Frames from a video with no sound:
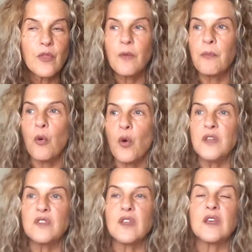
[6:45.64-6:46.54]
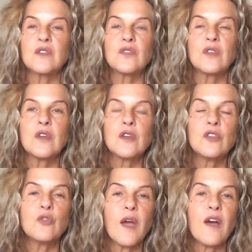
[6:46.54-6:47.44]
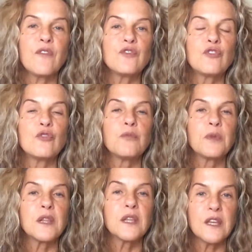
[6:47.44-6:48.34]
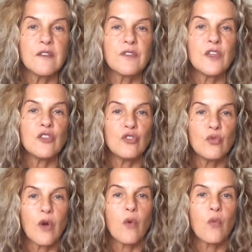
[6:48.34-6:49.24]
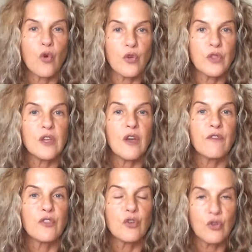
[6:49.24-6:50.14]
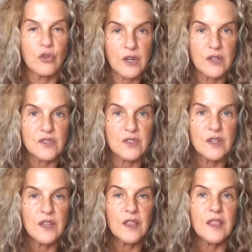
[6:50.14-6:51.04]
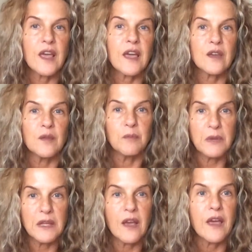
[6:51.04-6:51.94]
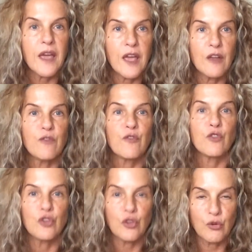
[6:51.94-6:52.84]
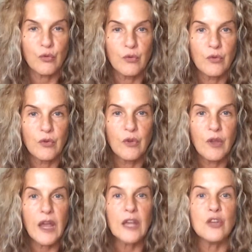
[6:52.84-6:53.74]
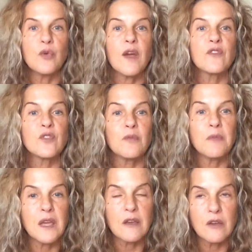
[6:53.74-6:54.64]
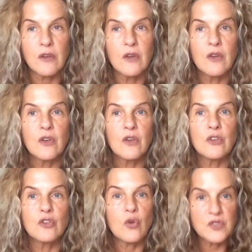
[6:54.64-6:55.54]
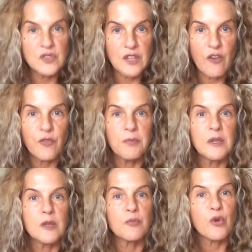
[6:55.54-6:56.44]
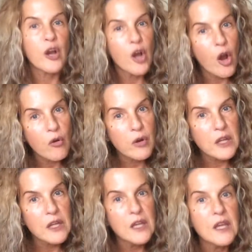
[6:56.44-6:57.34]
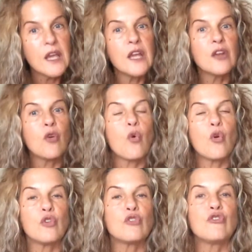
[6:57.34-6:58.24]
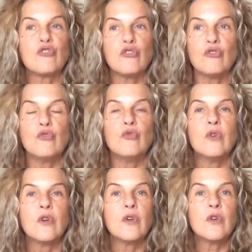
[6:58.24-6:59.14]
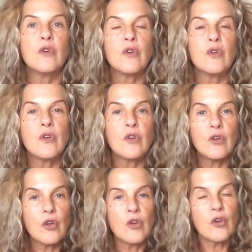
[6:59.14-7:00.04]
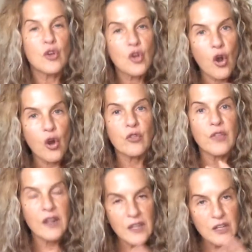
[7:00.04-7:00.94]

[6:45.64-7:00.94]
The point is, you have to believe that you are worthy of the goodness that can be ahead for you. And you have to make yourself be the priority in order to garner that